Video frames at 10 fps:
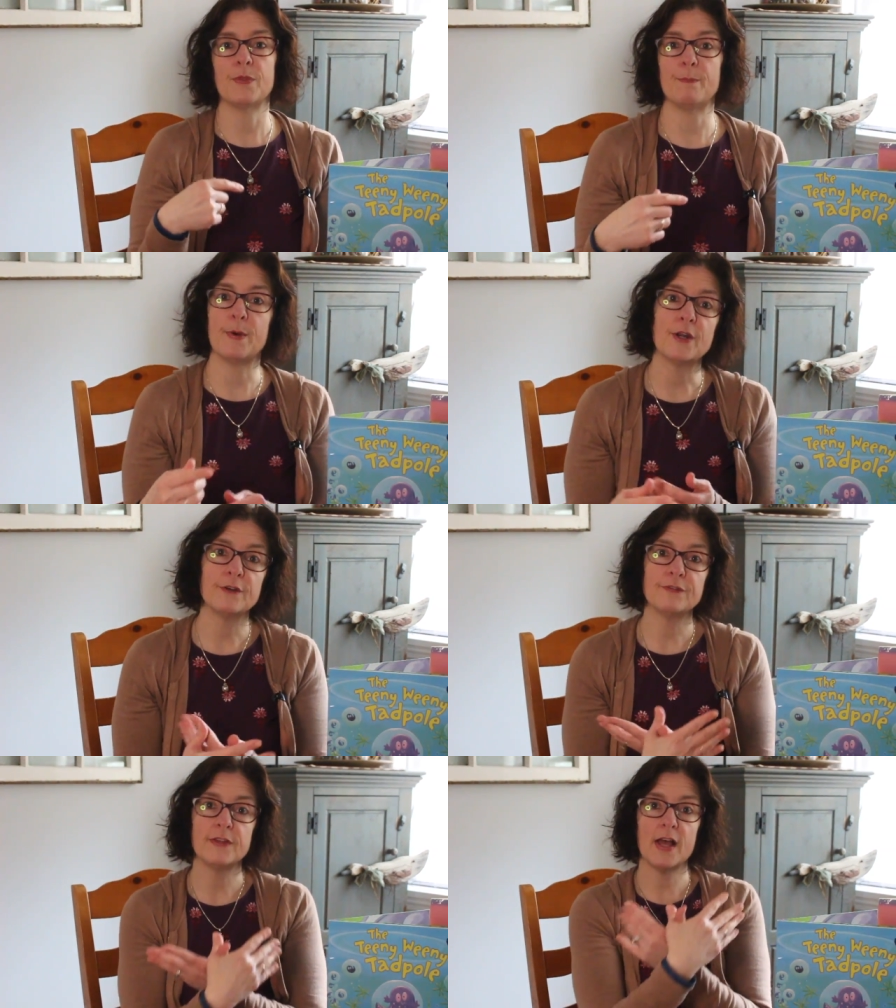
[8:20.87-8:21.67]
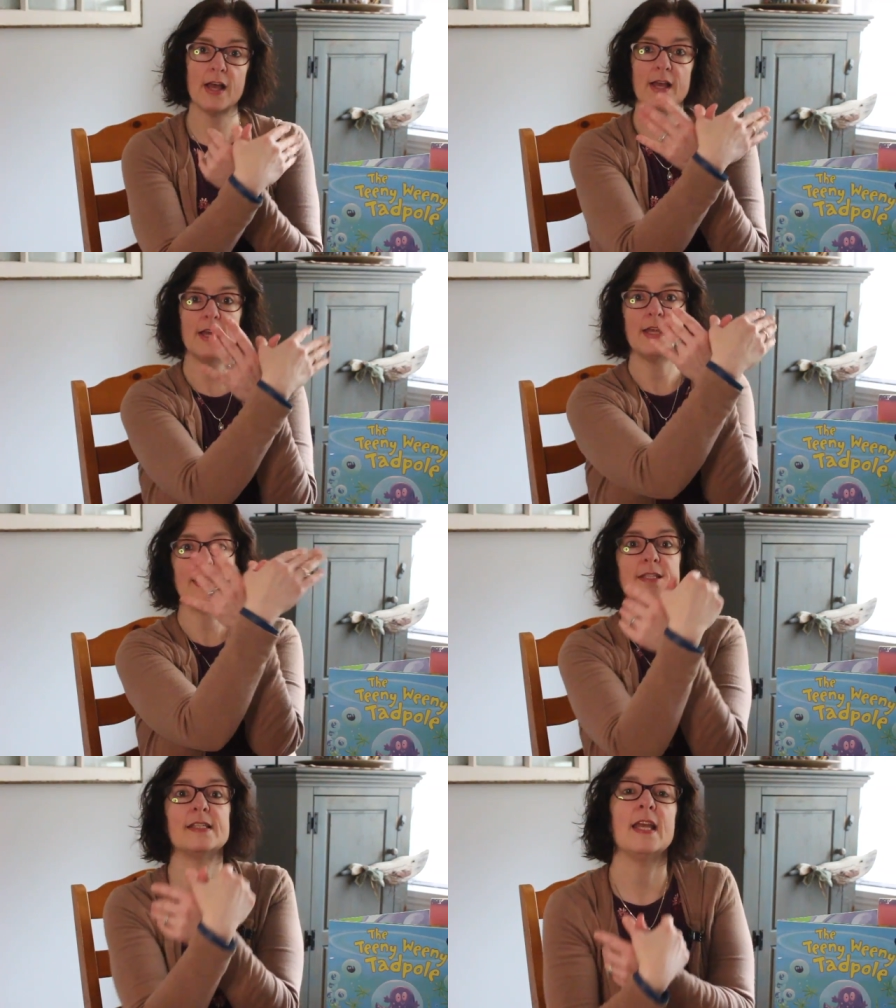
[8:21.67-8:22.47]
the
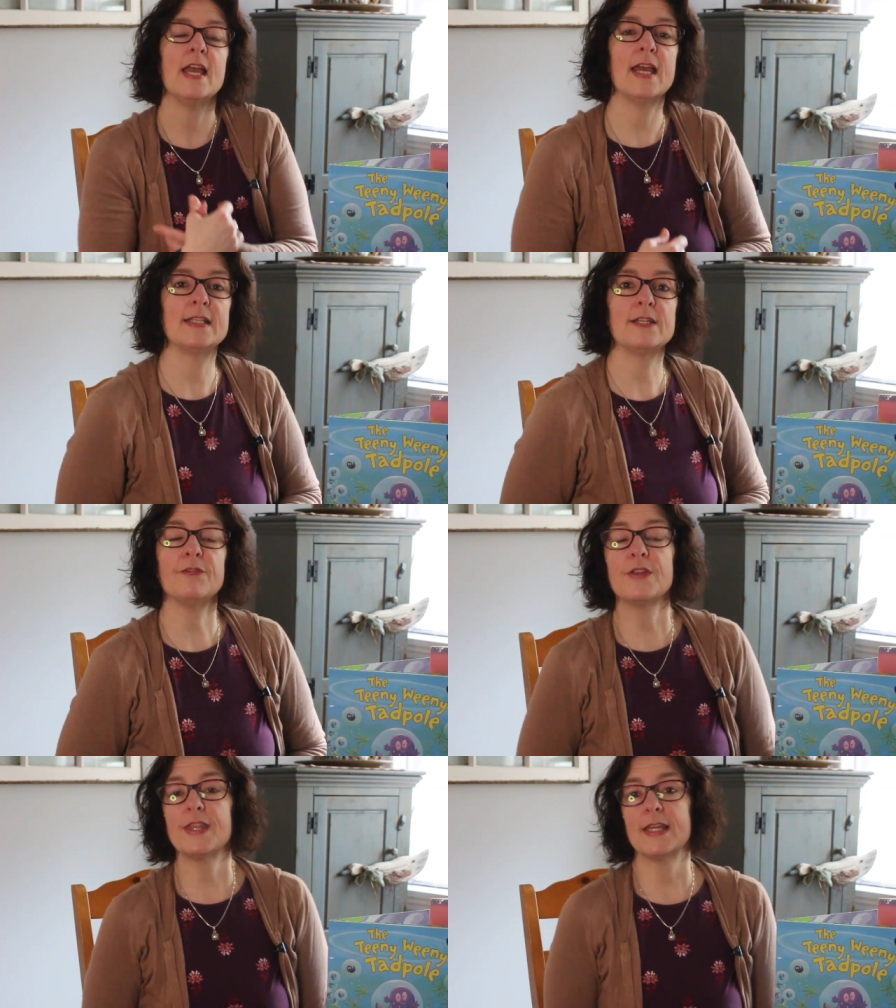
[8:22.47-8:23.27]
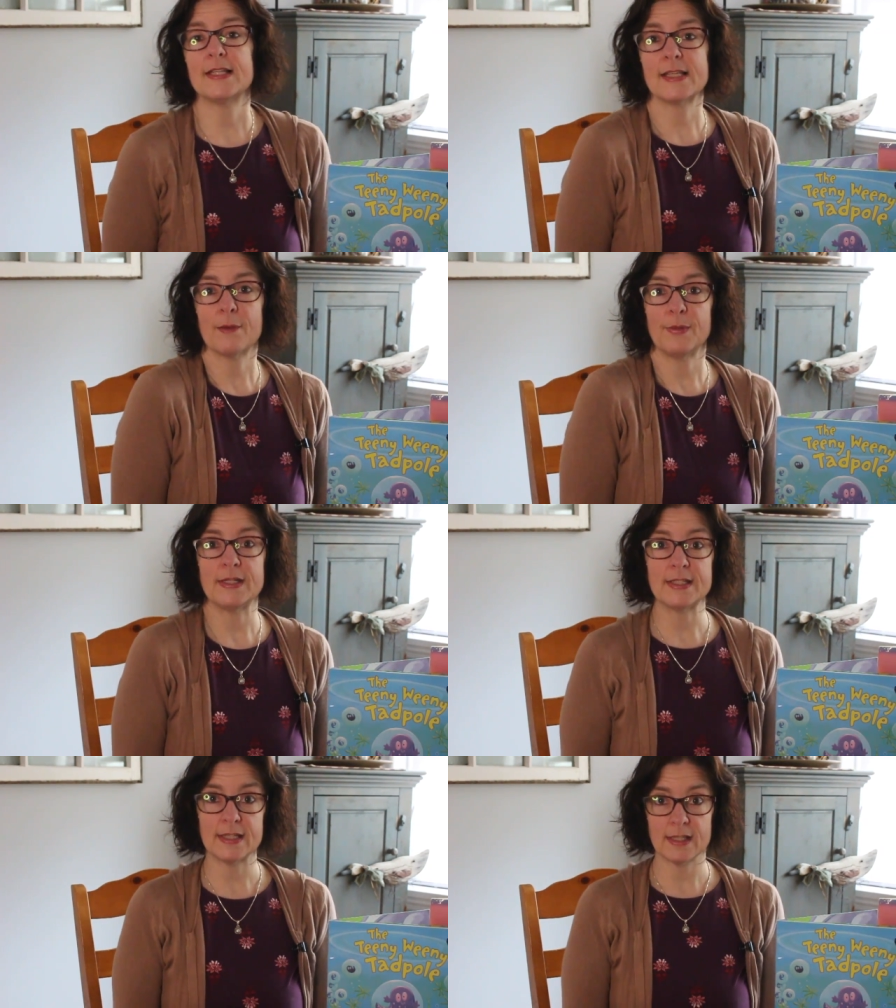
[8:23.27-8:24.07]
butterflies and different things that
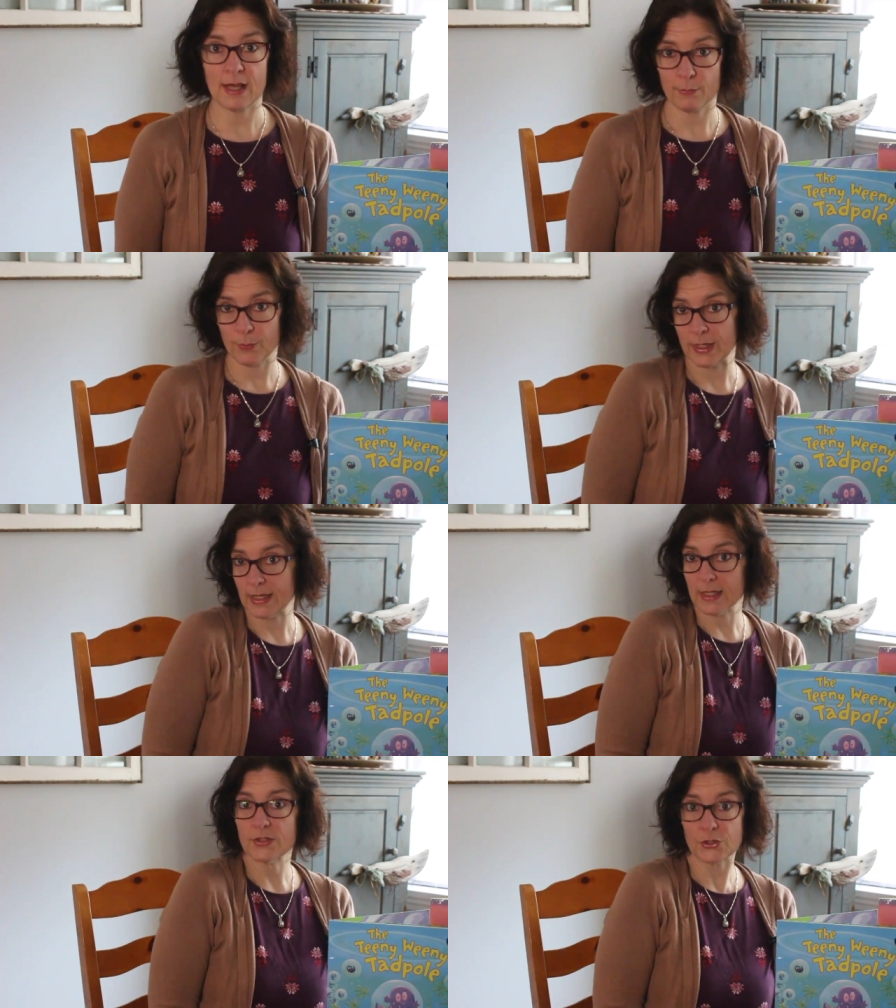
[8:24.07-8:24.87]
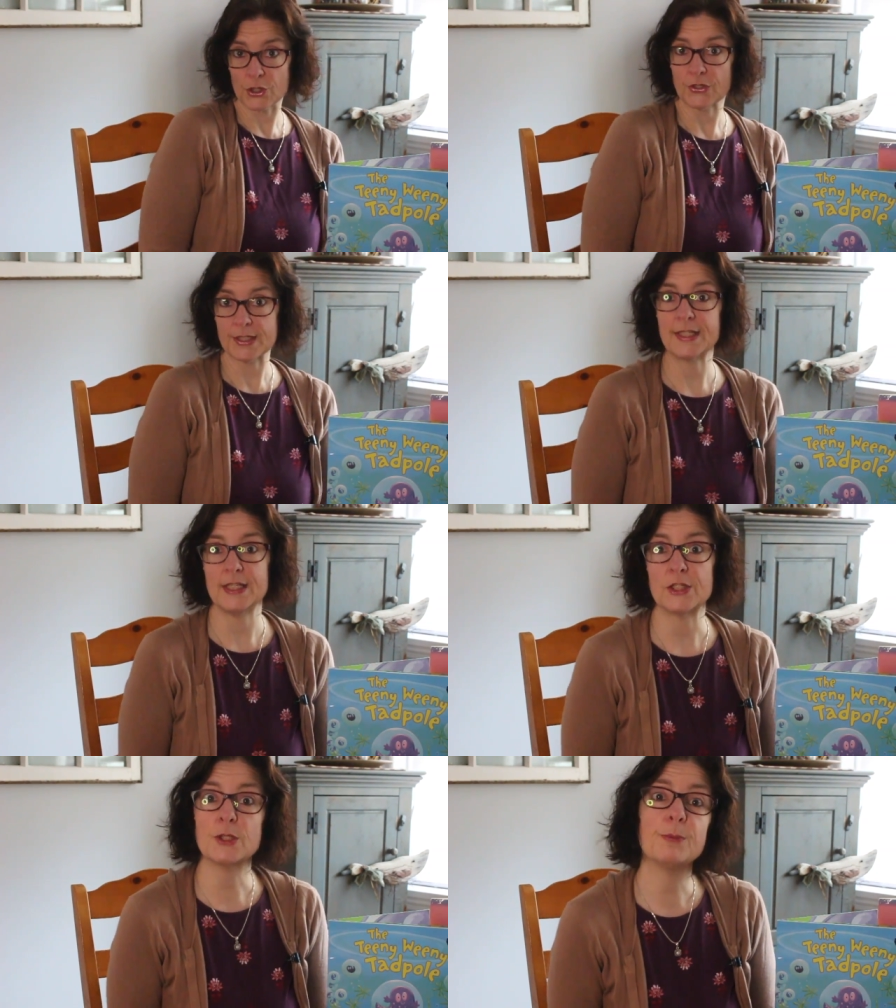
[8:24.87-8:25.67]
we did that we can start to
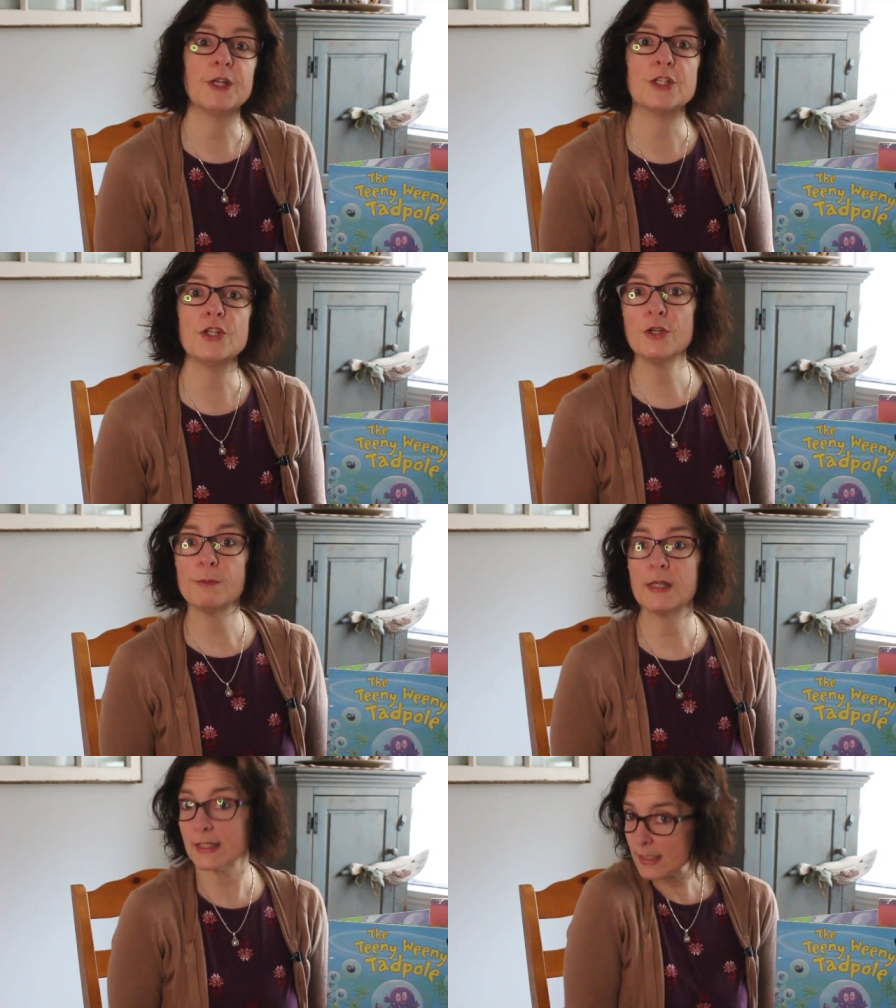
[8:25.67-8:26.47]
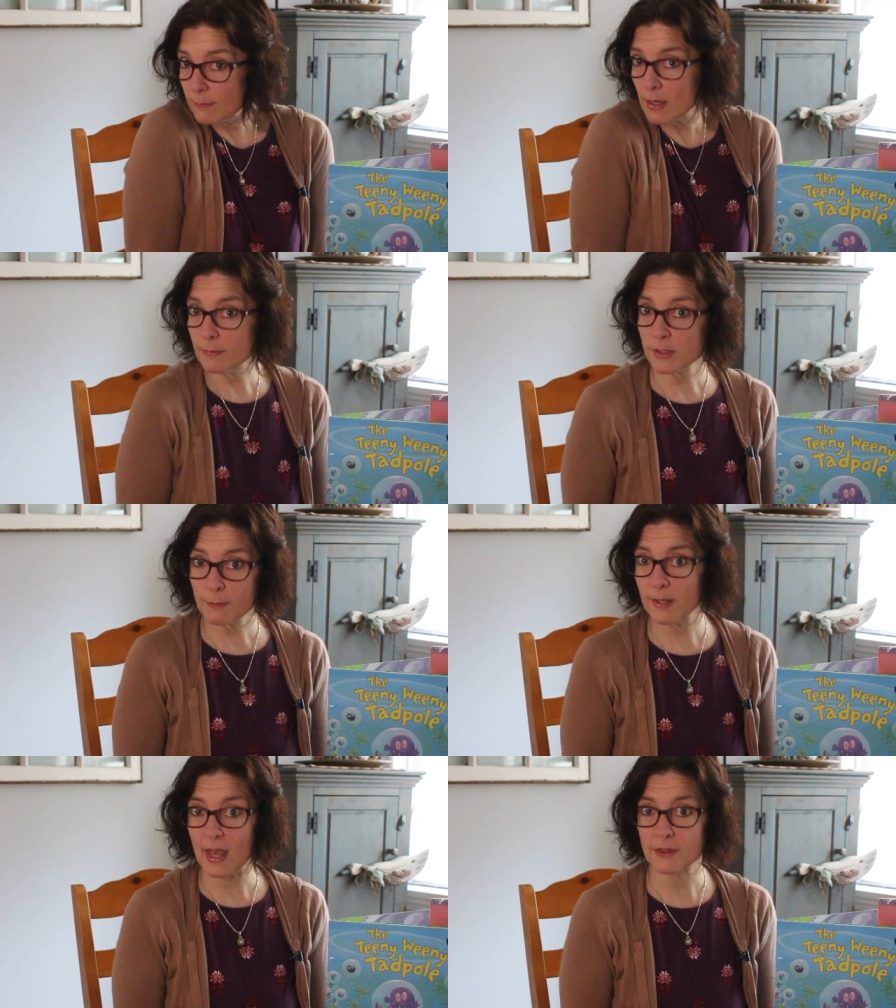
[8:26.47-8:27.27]
see in spring too, because sometimes
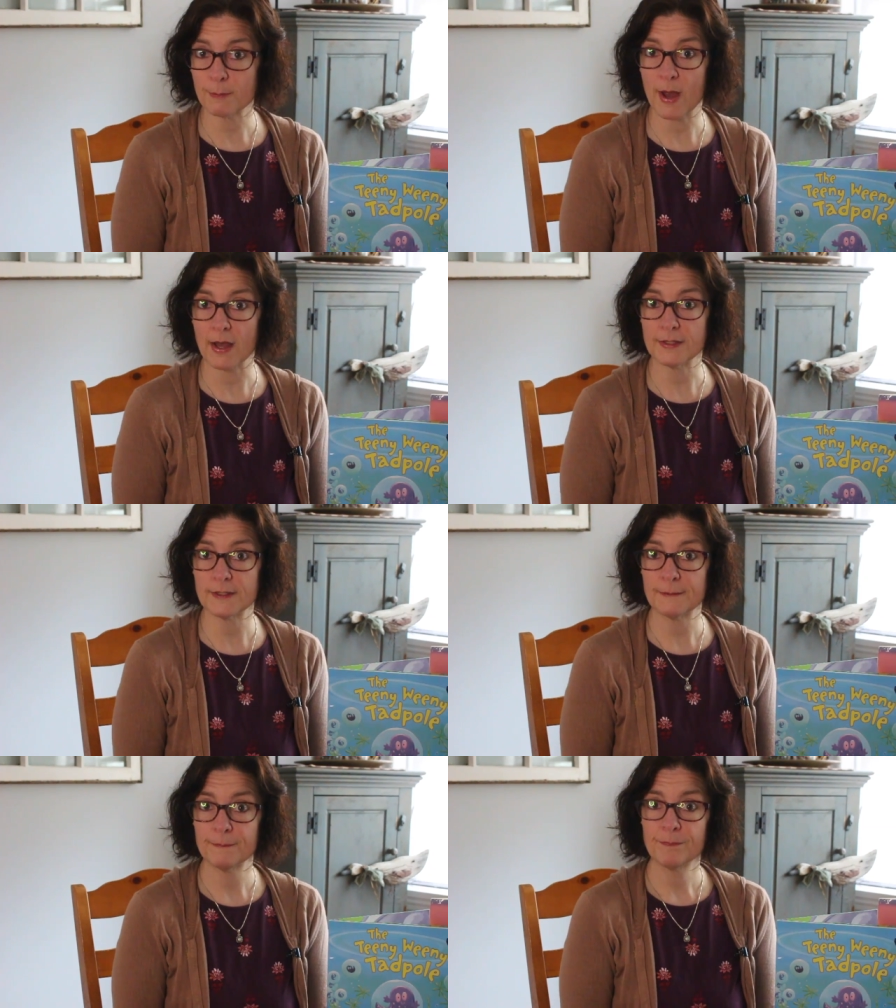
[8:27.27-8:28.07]
they'll be at the pond.